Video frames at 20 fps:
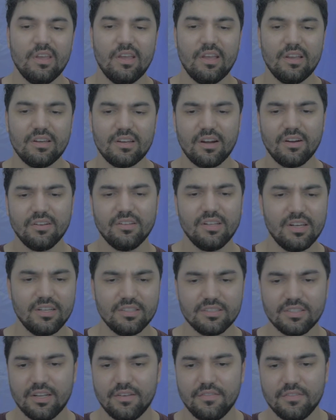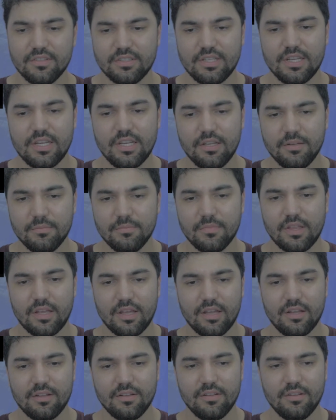And Carolina's kind of a team
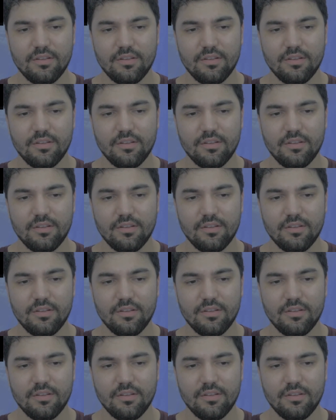that